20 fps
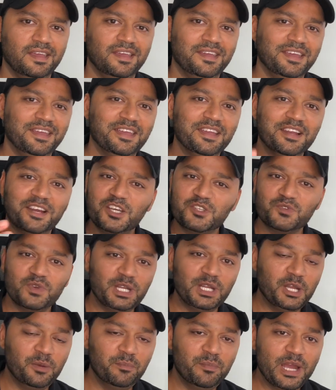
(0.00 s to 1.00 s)
Hey guys,
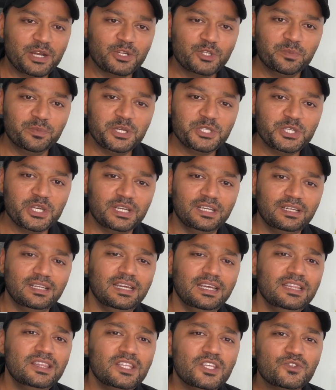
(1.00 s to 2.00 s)
welcome back to my channel.
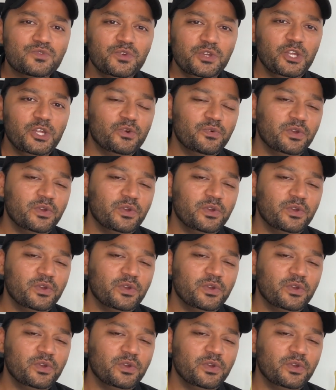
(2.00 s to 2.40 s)
In this video